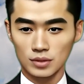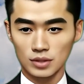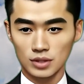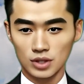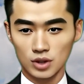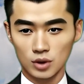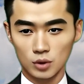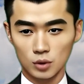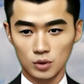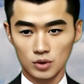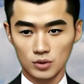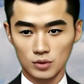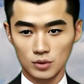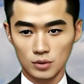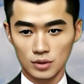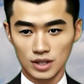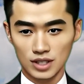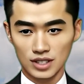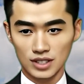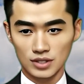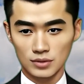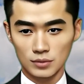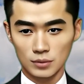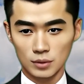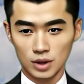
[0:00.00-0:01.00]
The
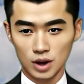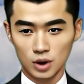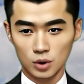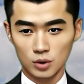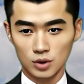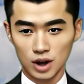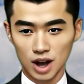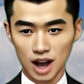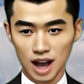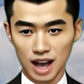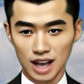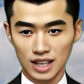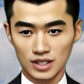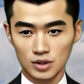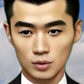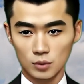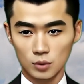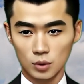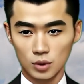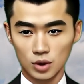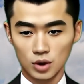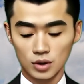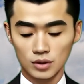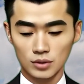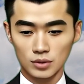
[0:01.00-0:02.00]
usefulness of BOKs
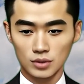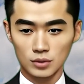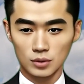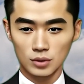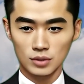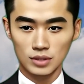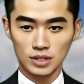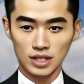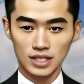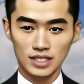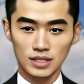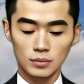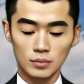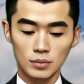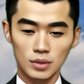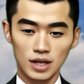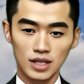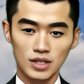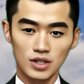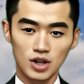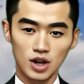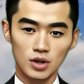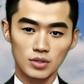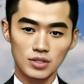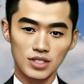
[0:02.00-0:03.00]
will ultimately
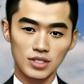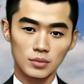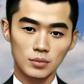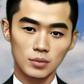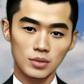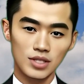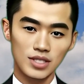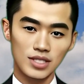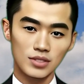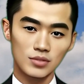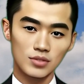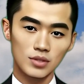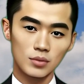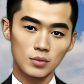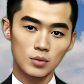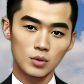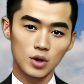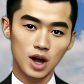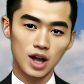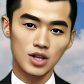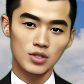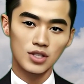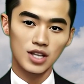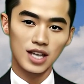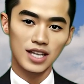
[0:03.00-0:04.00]
depend on the specific
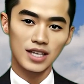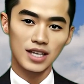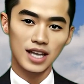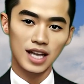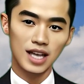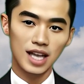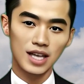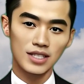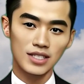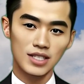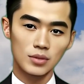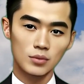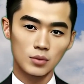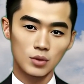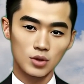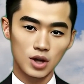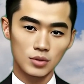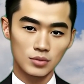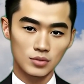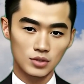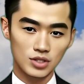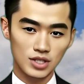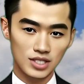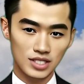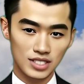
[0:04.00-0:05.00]
project and the
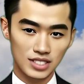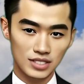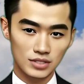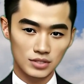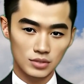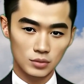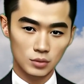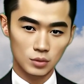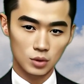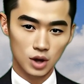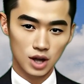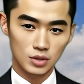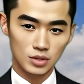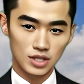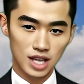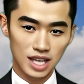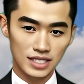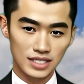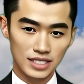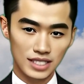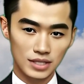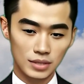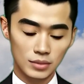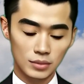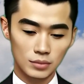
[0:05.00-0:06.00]
preferences of the
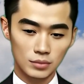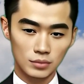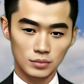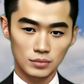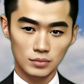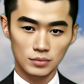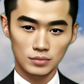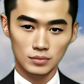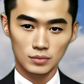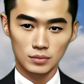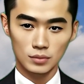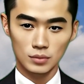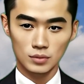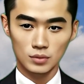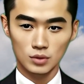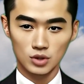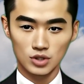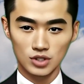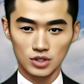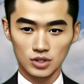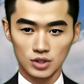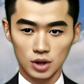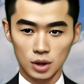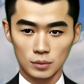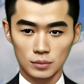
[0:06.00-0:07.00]
project team.
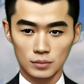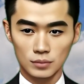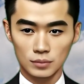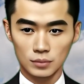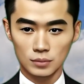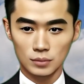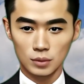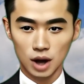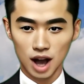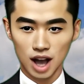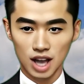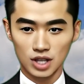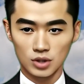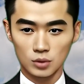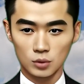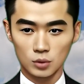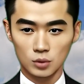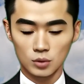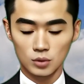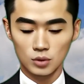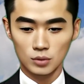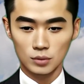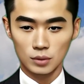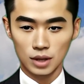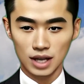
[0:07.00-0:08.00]
For some, BOQs
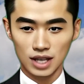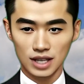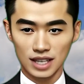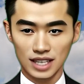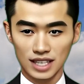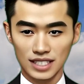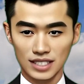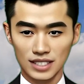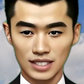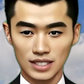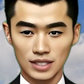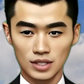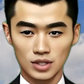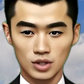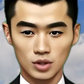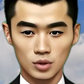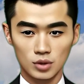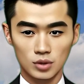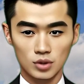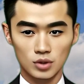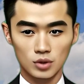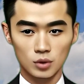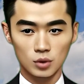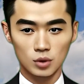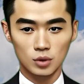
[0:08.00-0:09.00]
will remain an
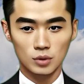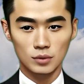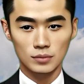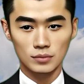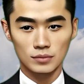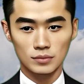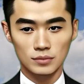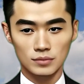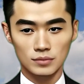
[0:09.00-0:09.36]
essential tool,